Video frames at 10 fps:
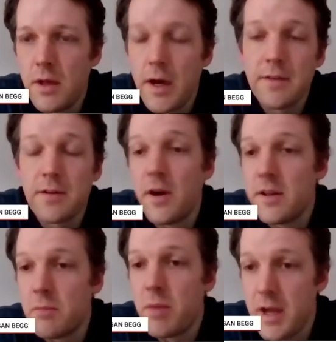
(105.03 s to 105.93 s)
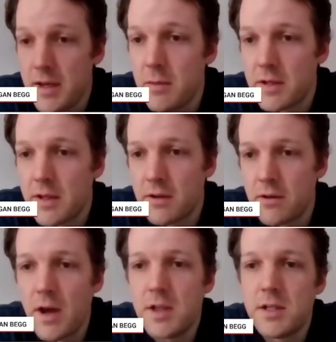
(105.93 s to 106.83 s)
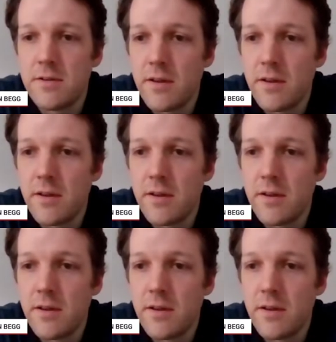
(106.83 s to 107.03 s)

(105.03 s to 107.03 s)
it's a pandemic declaration.